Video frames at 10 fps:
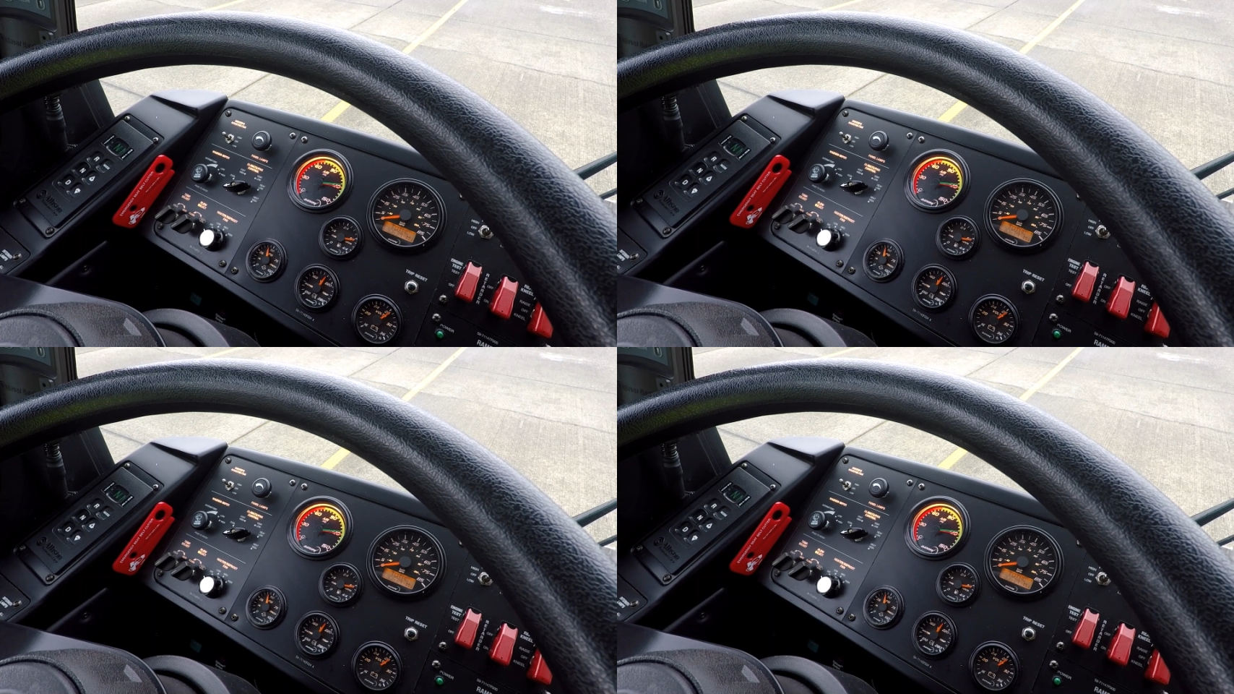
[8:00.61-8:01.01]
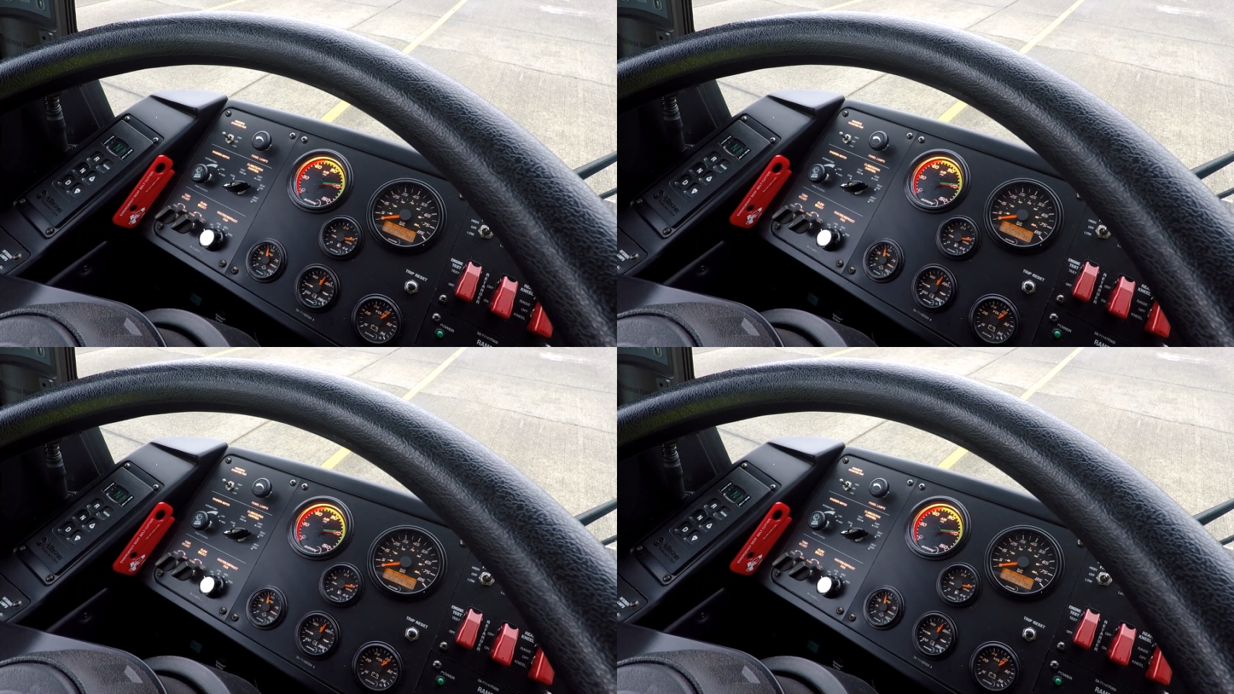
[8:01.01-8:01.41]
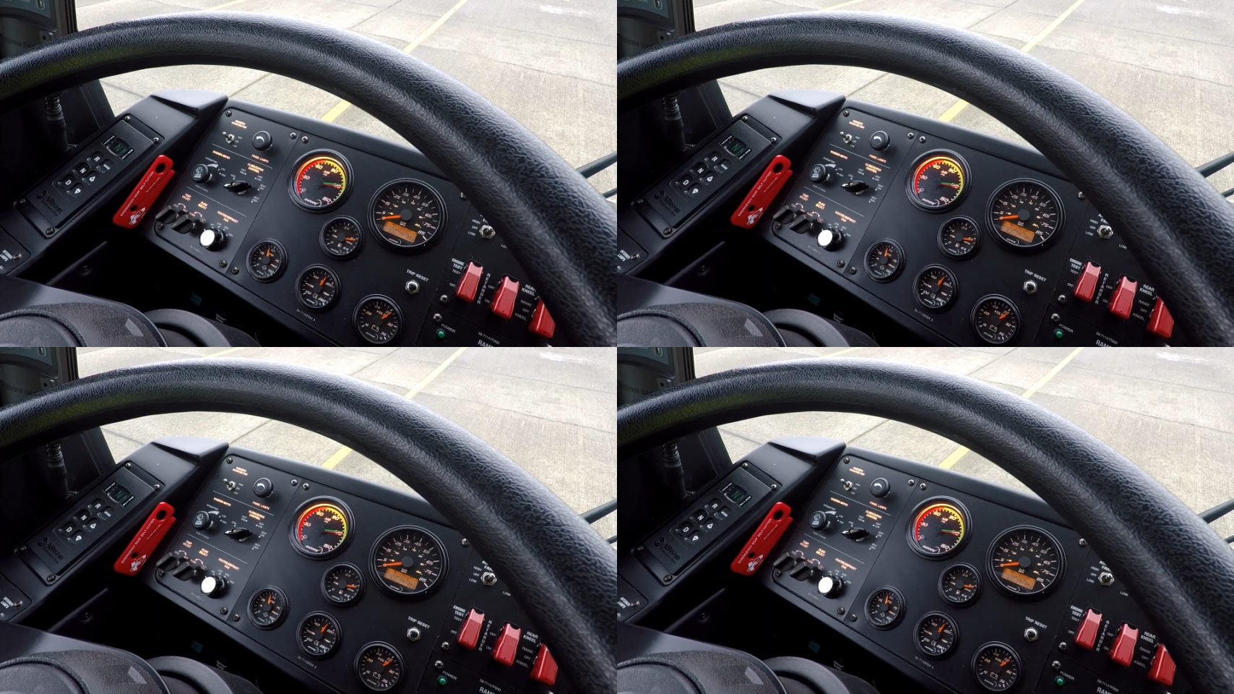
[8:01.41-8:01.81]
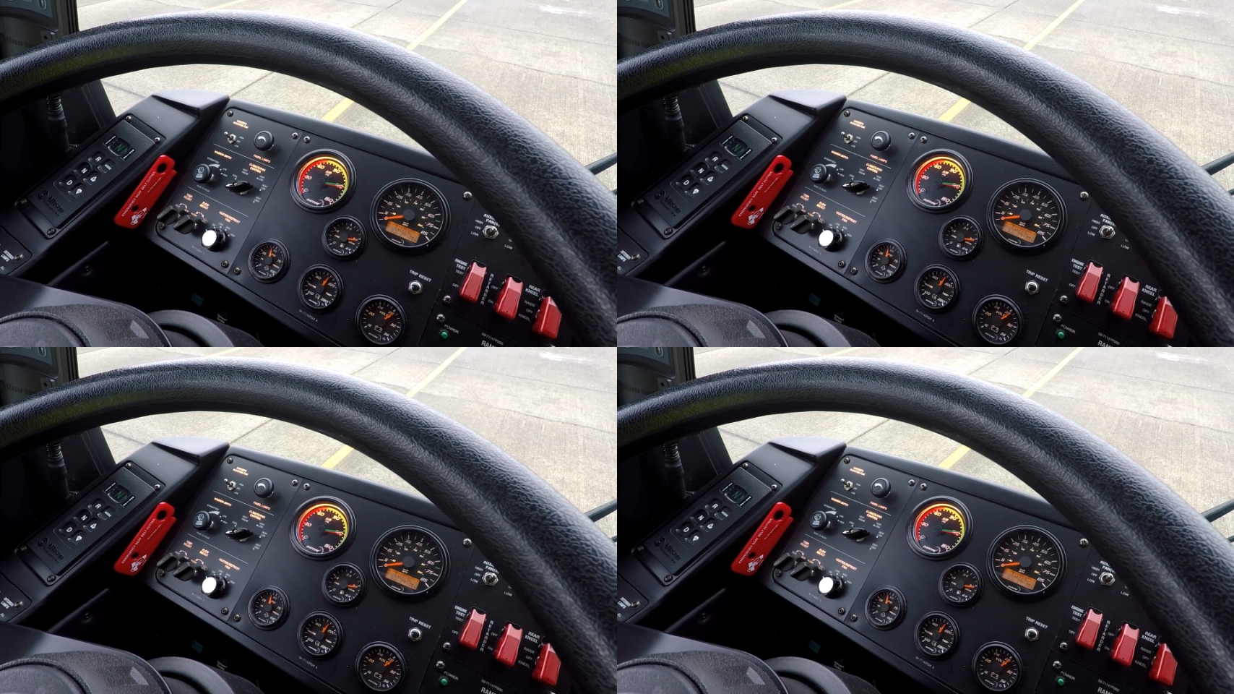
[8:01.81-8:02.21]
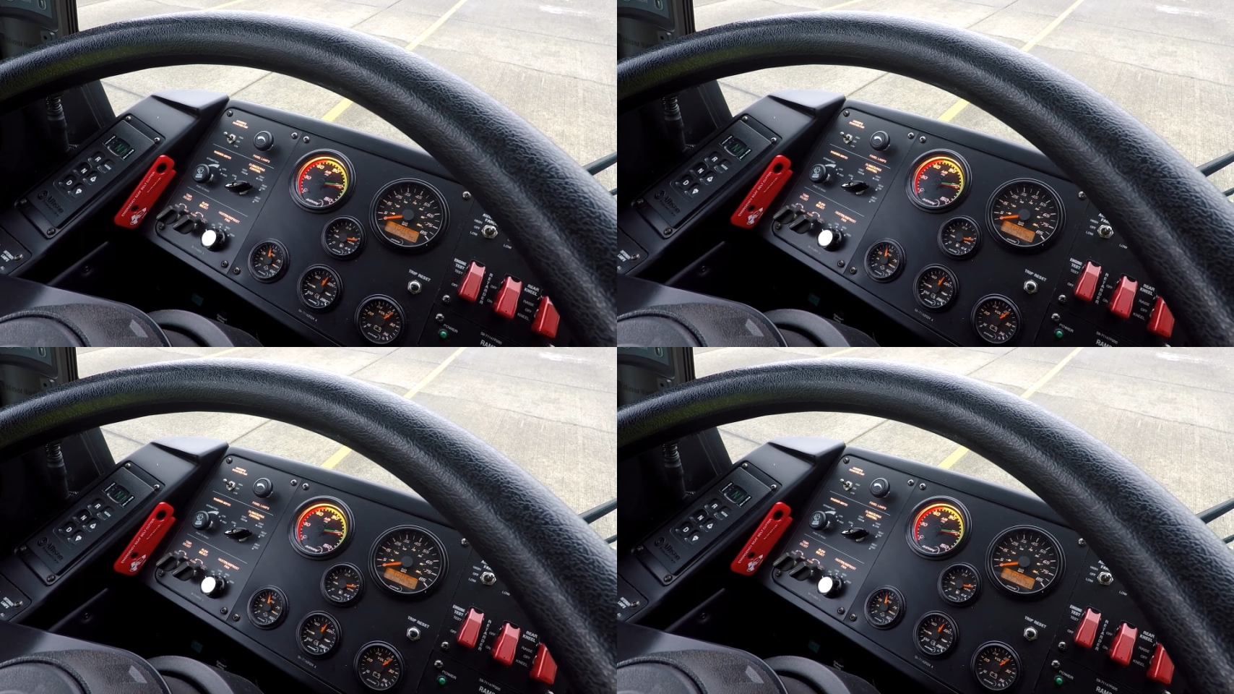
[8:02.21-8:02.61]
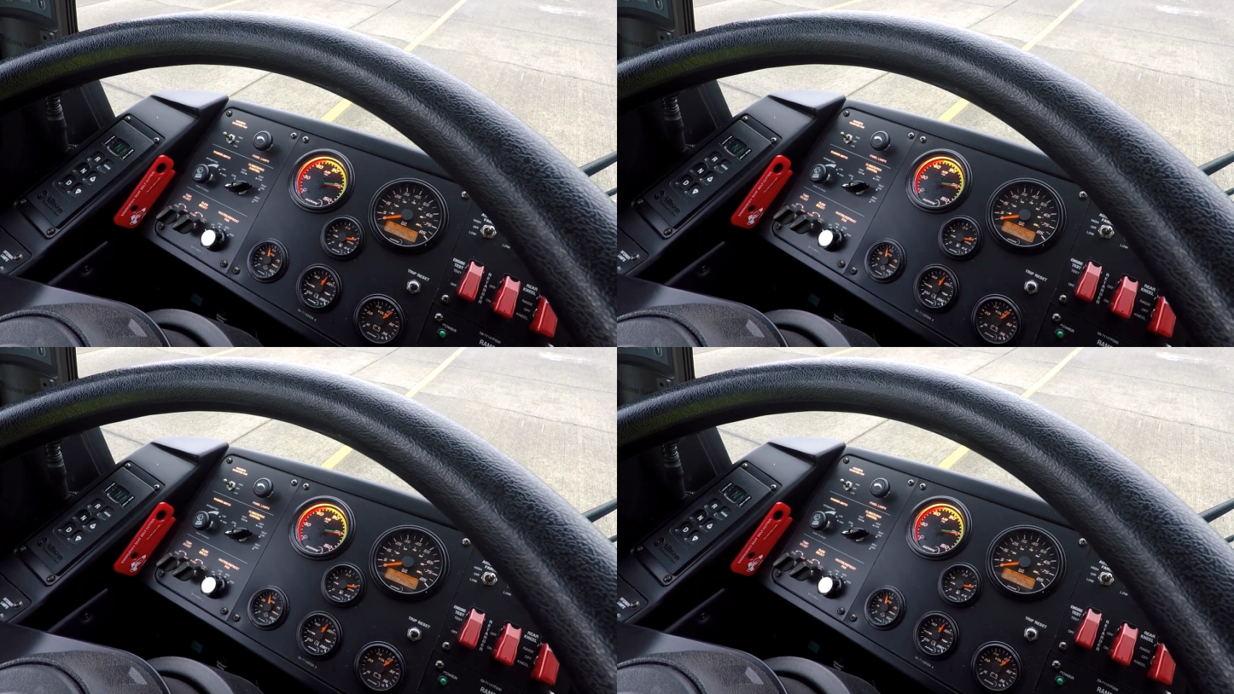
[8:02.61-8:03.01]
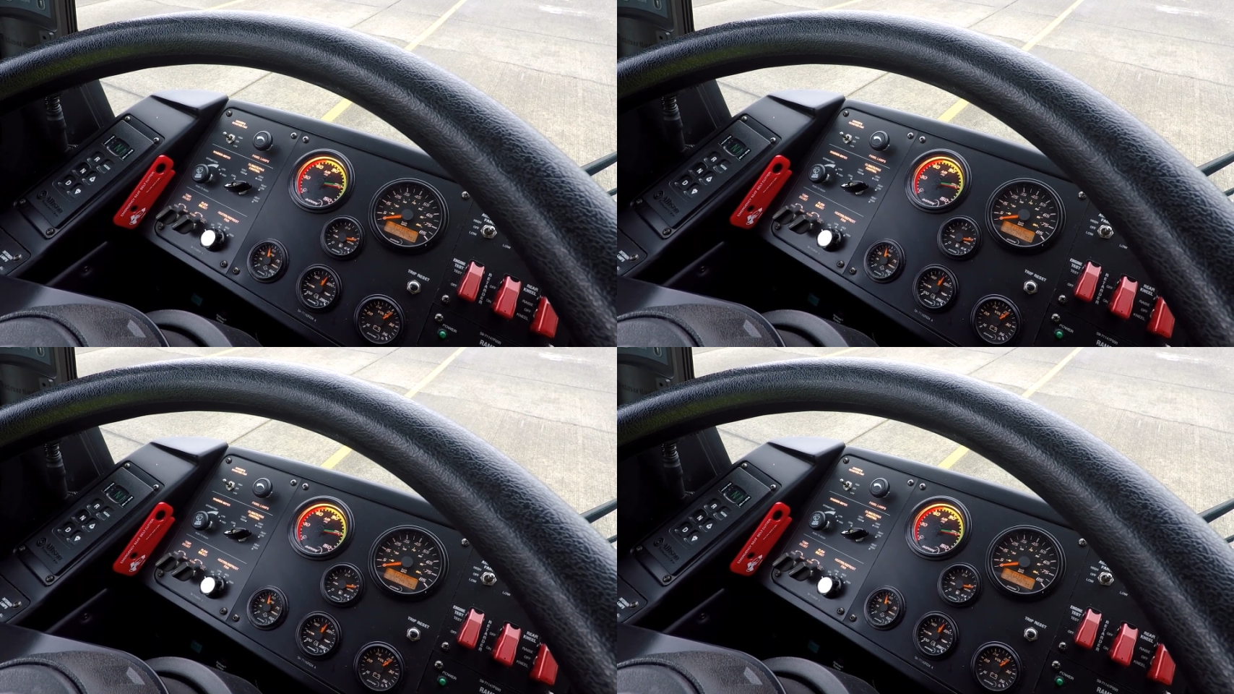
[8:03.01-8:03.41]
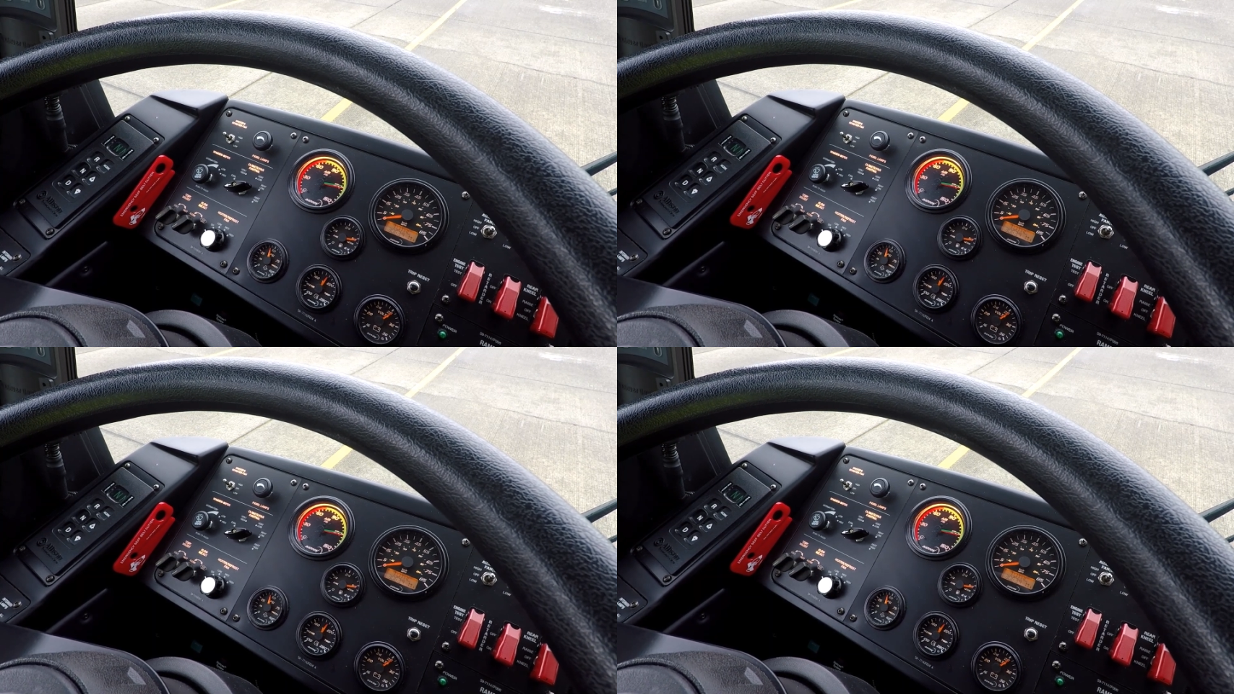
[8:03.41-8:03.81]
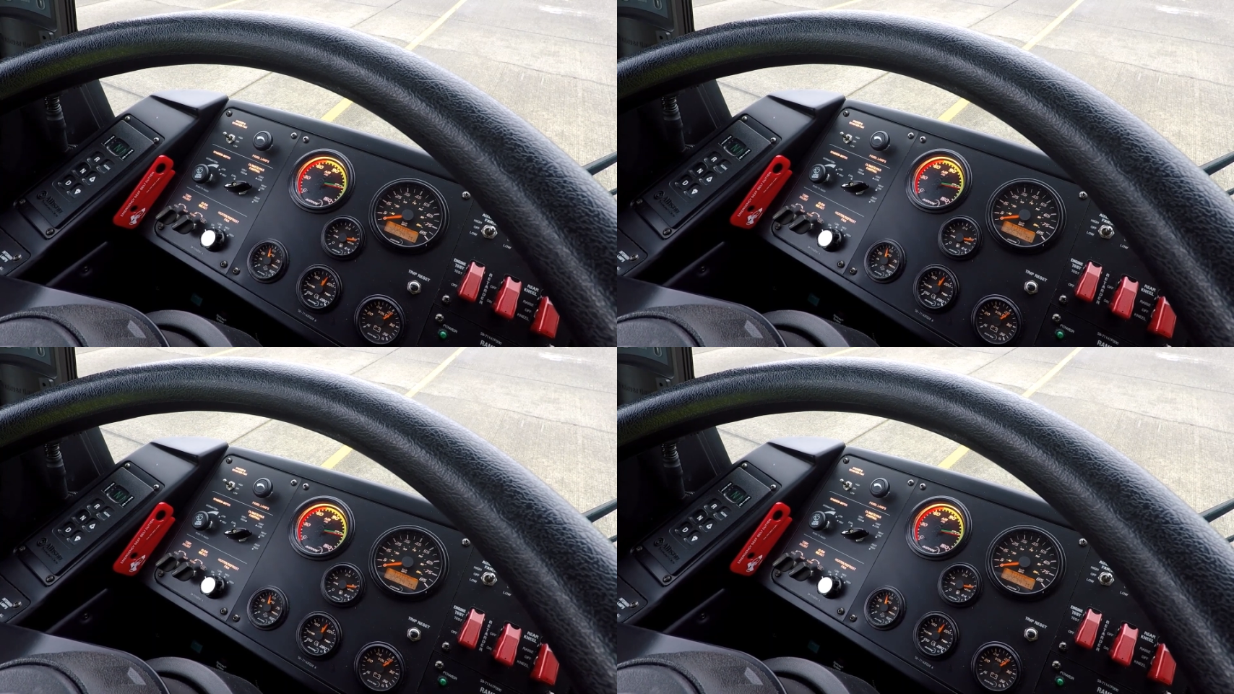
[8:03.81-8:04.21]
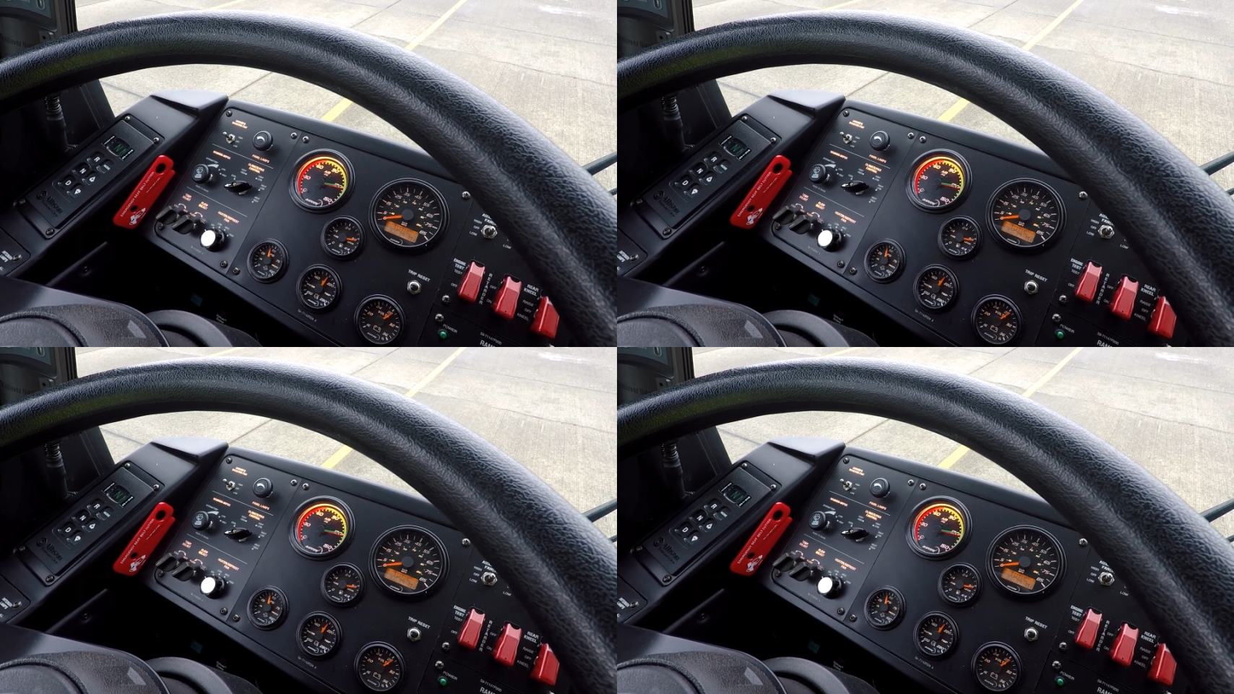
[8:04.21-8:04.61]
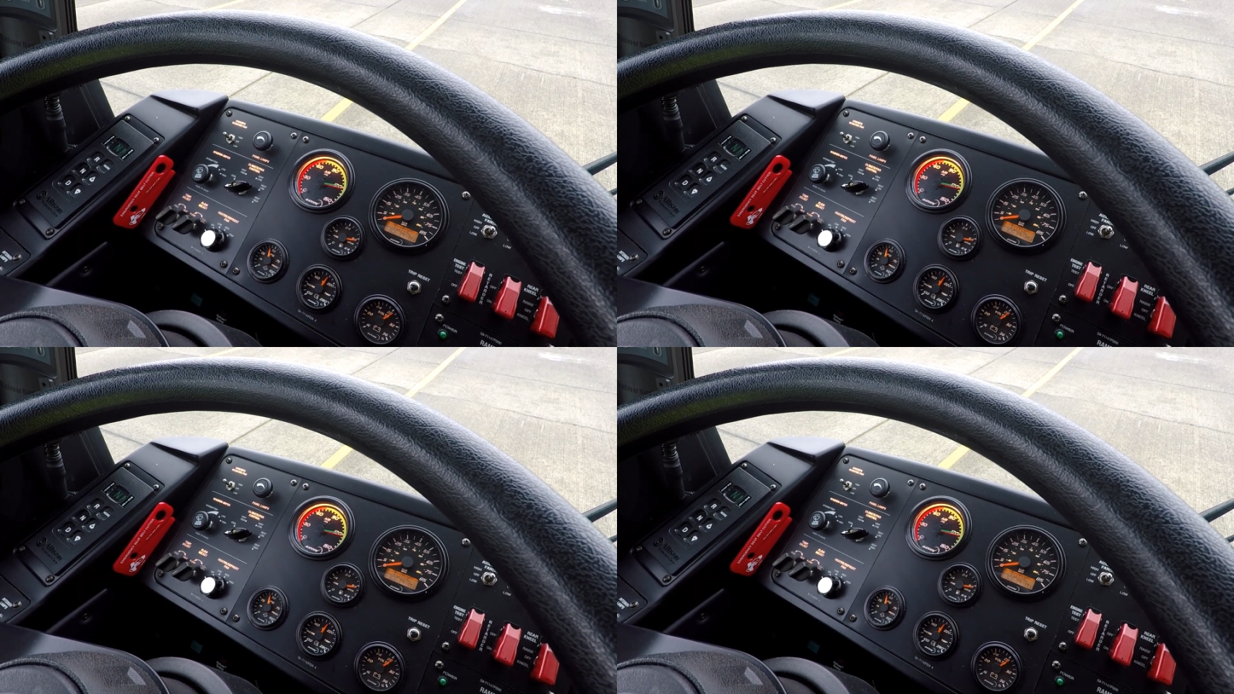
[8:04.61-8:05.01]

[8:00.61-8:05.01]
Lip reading: [unreadable: no face in view]